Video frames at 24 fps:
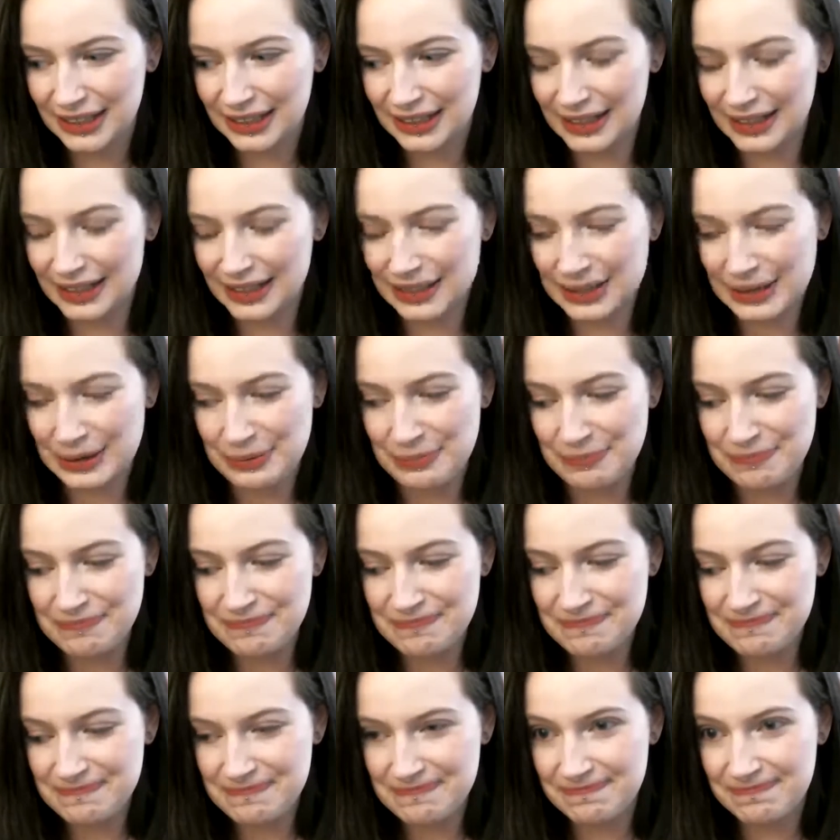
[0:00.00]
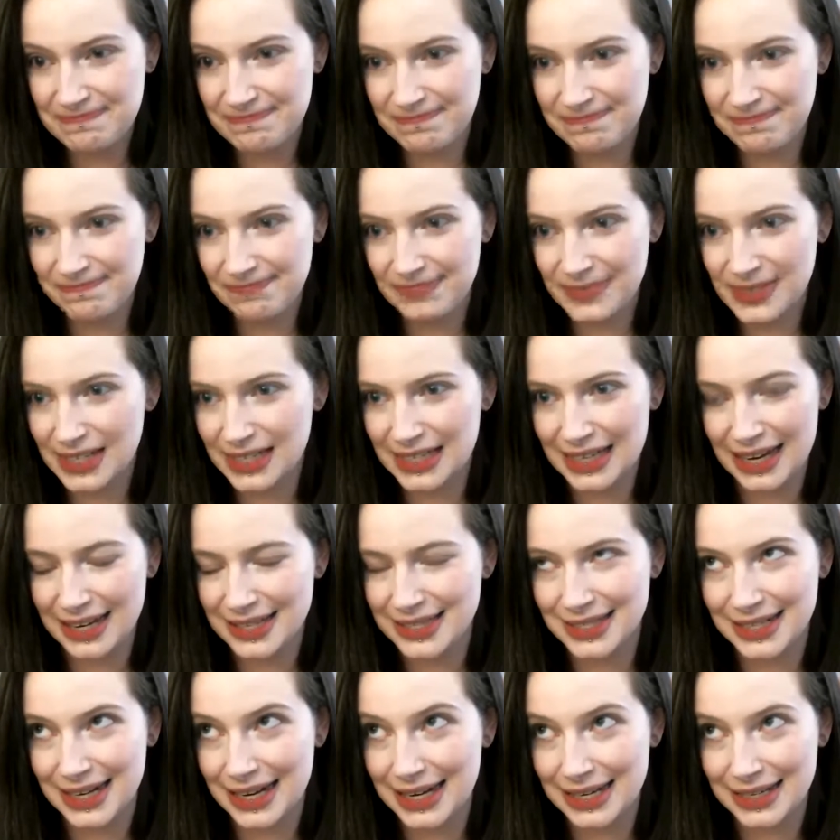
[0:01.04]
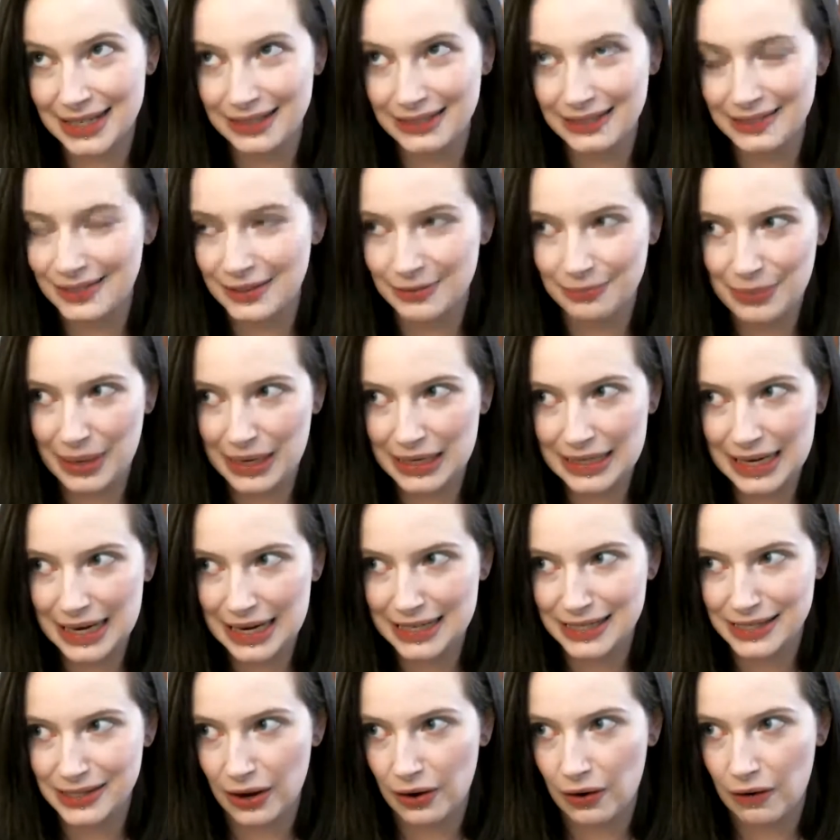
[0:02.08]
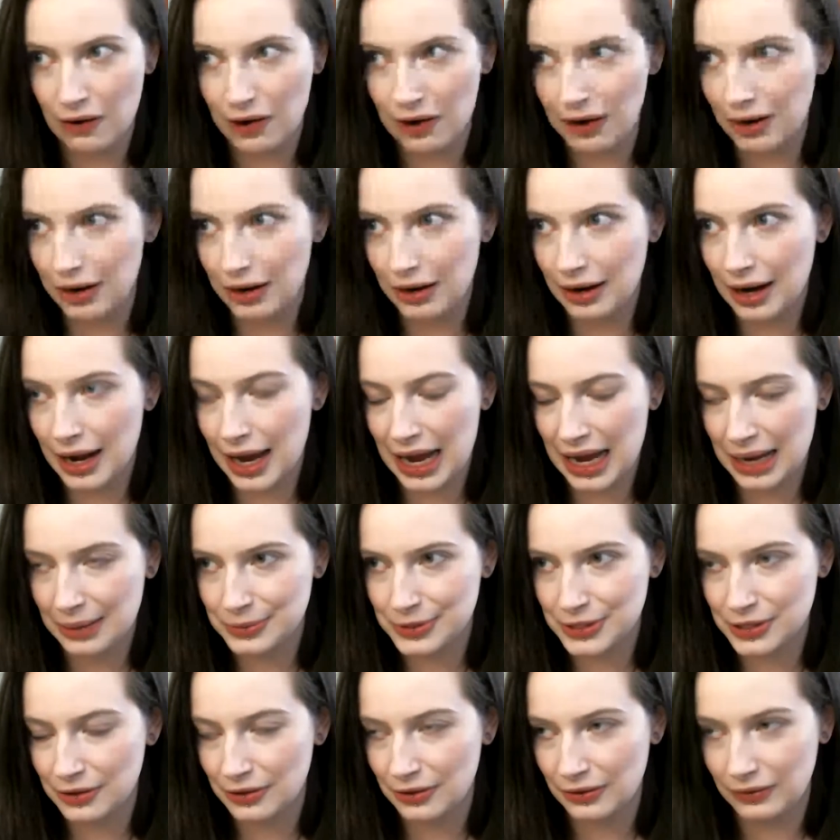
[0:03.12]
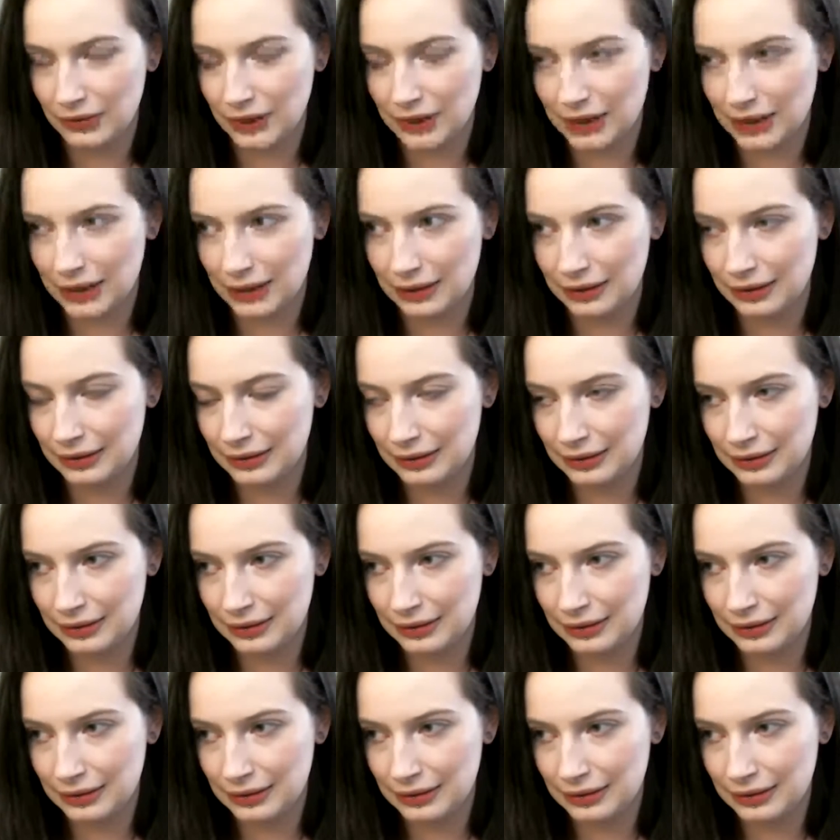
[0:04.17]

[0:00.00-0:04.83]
Yeah, today, Mondays are absolutely,